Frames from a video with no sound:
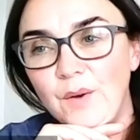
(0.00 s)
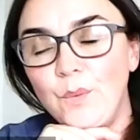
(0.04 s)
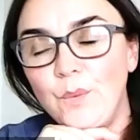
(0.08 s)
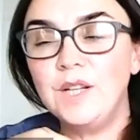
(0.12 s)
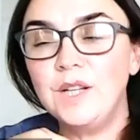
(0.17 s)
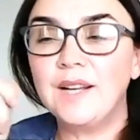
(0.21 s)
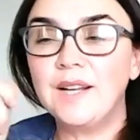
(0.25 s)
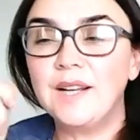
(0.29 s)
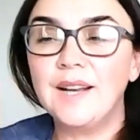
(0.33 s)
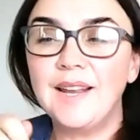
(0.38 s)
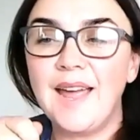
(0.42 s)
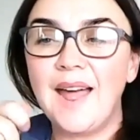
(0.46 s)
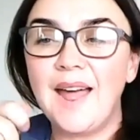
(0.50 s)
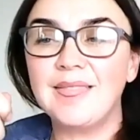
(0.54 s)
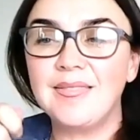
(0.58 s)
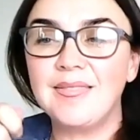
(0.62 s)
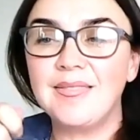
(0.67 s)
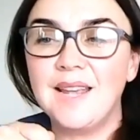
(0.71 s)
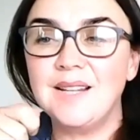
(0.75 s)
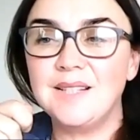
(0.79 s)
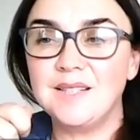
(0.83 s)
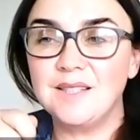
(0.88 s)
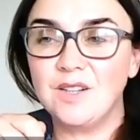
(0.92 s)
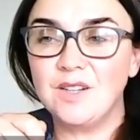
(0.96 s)
well, you can get
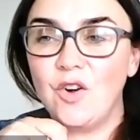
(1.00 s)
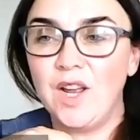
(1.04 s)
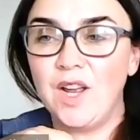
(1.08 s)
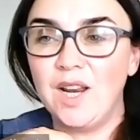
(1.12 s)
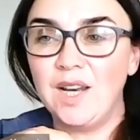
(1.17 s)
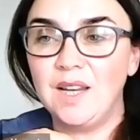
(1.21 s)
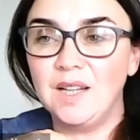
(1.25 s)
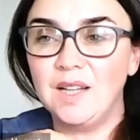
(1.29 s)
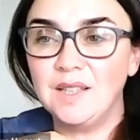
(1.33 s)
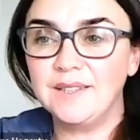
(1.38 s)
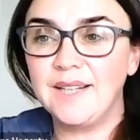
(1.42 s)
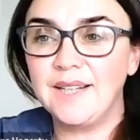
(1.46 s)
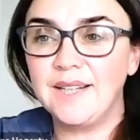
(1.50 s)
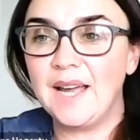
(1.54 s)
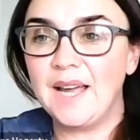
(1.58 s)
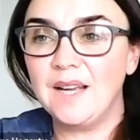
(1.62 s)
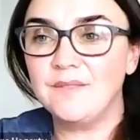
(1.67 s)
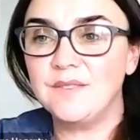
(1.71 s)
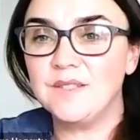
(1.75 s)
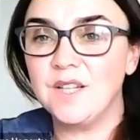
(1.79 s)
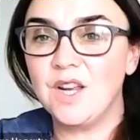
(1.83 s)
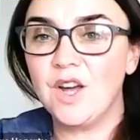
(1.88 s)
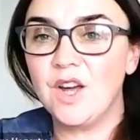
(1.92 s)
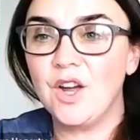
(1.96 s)
these great little
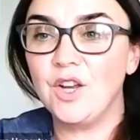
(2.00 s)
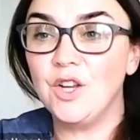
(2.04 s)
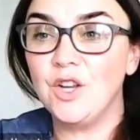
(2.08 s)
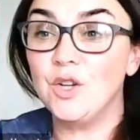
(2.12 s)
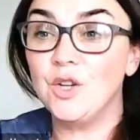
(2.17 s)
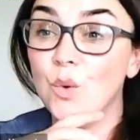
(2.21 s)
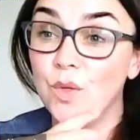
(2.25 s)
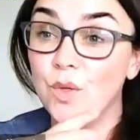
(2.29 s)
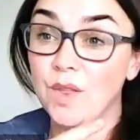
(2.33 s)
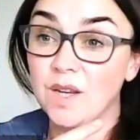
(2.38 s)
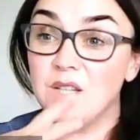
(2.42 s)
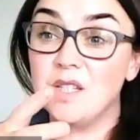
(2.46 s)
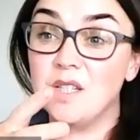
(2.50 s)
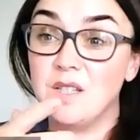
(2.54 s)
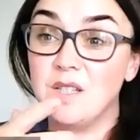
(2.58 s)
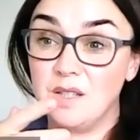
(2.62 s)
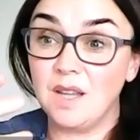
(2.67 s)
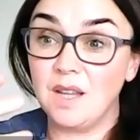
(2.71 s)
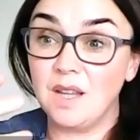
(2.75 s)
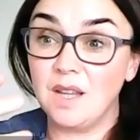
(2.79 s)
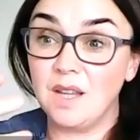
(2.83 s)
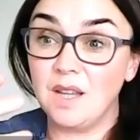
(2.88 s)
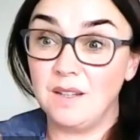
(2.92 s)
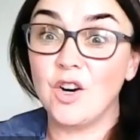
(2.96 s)
knives now, you know,
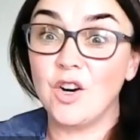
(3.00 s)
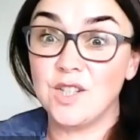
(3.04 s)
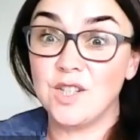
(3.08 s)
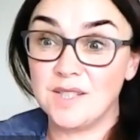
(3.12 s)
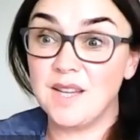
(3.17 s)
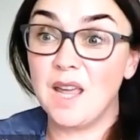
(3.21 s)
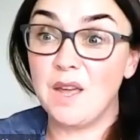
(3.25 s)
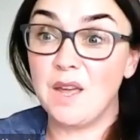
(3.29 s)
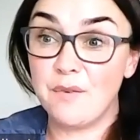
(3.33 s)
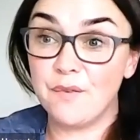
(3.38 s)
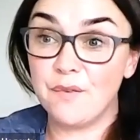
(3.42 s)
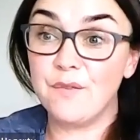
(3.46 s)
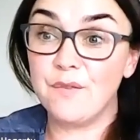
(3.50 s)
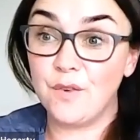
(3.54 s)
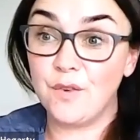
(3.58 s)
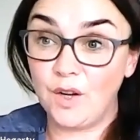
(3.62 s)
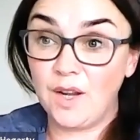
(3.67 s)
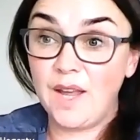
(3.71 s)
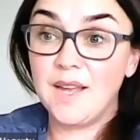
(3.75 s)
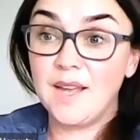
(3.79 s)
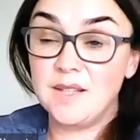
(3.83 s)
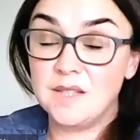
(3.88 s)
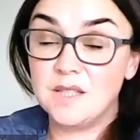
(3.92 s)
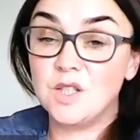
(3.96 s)
that are safe
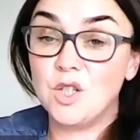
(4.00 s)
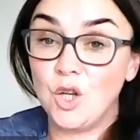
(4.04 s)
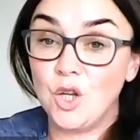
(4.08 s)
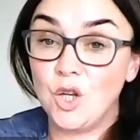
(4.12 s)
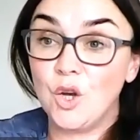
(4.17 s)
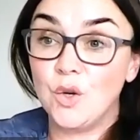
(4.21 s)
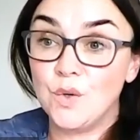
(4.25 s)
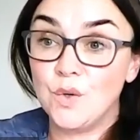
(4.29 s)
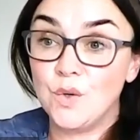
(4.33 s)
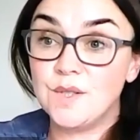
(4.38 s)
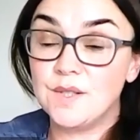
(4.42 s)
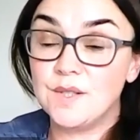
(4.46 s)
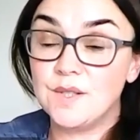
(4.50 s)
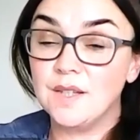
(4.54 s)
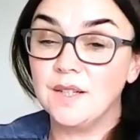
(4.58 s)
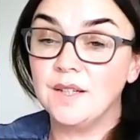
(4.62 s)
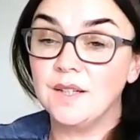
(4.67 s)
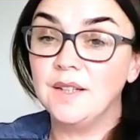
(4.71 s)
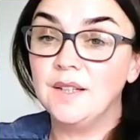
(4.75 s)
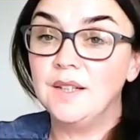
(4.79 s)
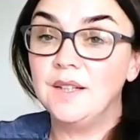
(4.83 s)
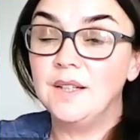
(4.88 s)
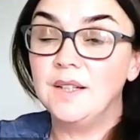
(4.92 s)
for kids to use.